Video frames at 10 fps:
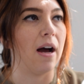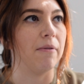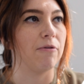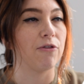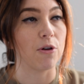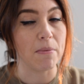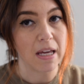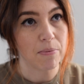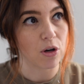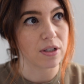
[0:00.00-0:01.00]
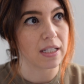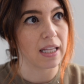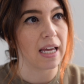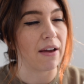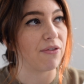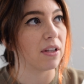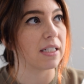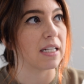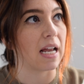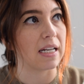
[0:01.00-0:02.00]
for me personally, I feel
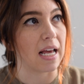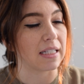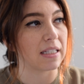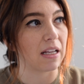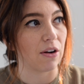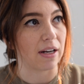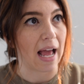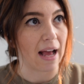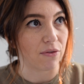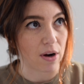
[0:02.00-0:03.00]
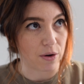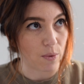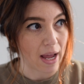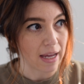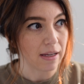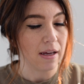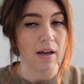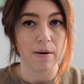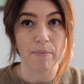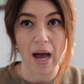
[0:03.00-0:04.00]
it's not necessary to have right away,
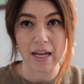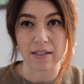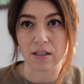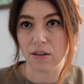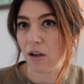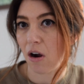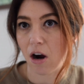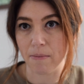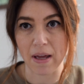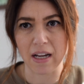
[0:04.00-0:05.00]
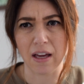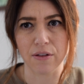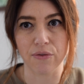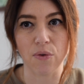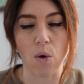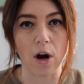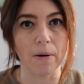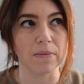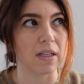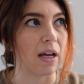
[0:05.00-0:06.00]
but there are many other
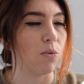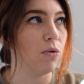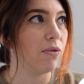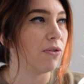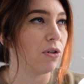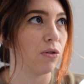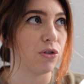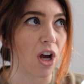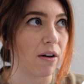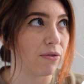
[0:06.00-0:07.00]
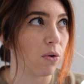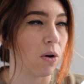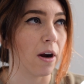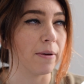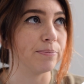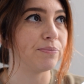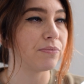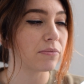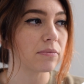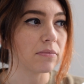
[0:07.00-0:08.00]
forms like Woofu, Jotform
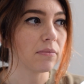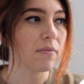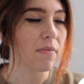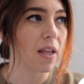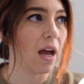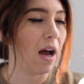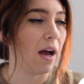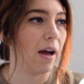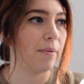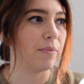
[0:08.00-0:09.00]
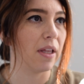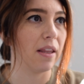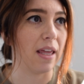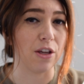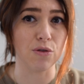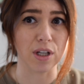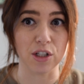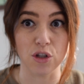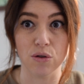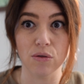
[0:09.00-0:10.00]
that you can
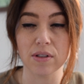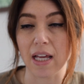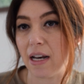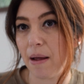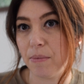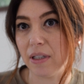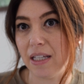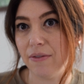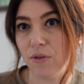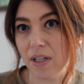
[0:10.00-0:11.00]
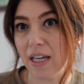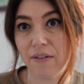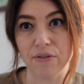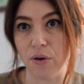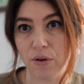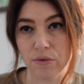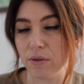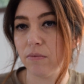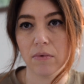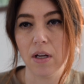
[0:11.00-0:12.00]
use that I believe you could get
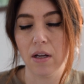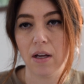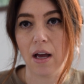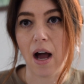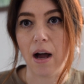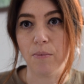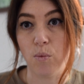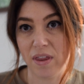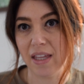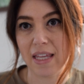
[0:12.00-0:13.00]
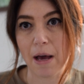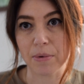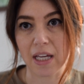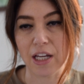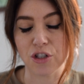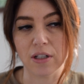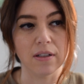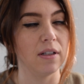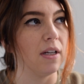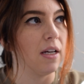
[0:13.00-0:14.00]
photos within the application.
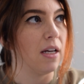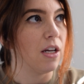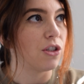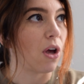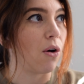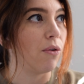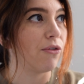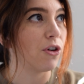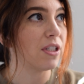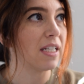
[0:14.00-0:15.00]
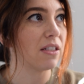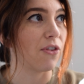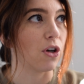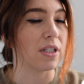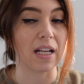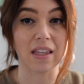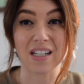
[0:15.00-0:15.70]
So first things first, at the